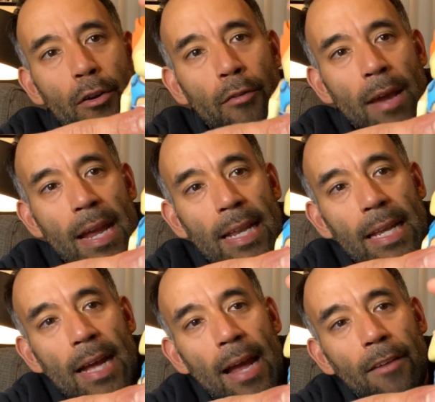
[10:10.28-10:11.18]

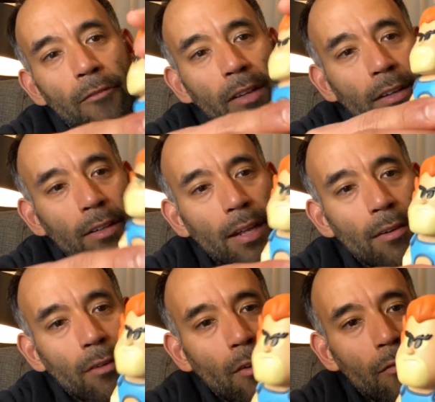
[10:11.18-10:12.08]
grainy kind of feel, and I
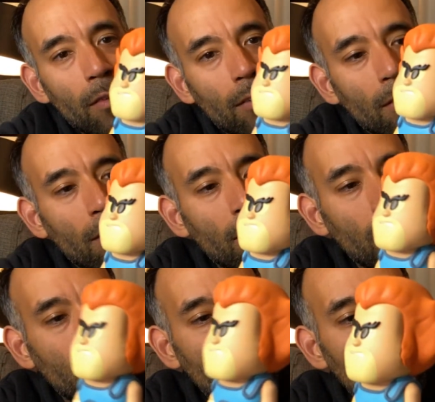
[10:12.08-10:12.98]
don't know if it's just
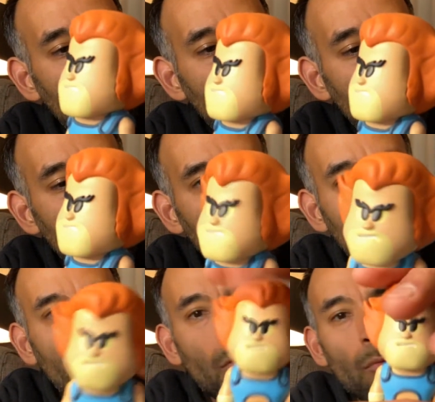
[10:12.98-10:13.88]
his hair.
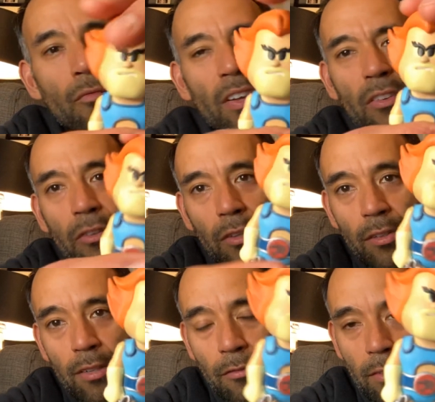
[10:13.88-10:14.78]
Just, this one feels a little
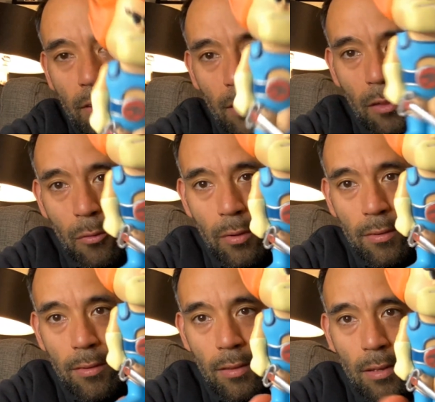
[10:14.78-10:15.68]
different than the other
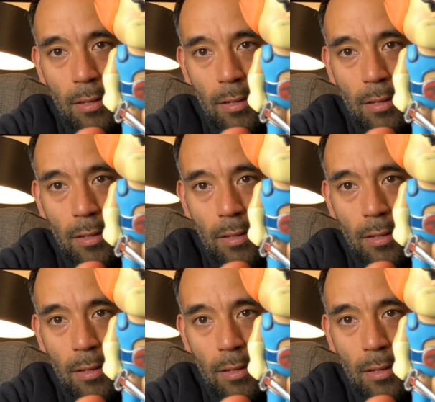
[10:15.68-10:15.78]
ones.